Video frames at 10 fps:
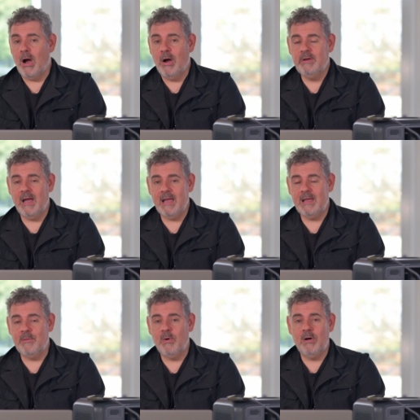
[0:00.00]

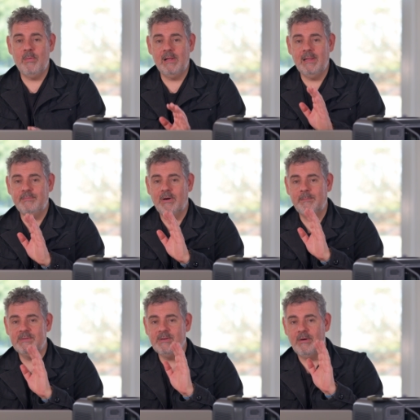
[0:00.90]
Okay, well, my
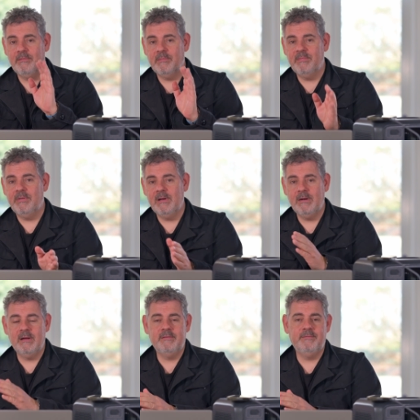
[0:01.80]
laptop has gone from
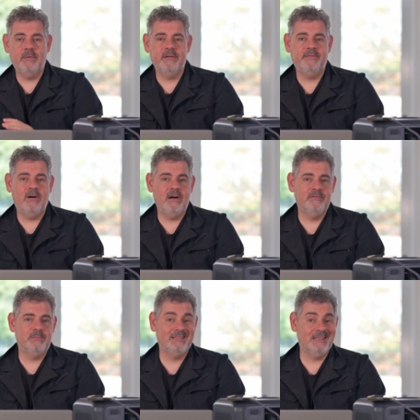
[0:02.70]
39 to
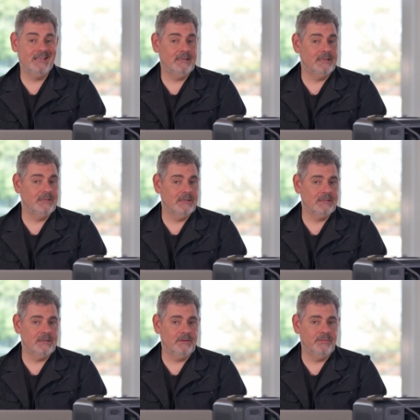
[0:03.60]
45% in
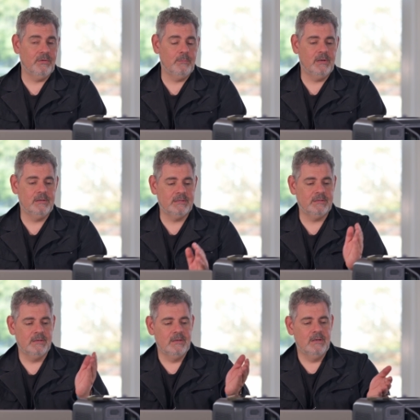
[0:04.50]
just a few minutes.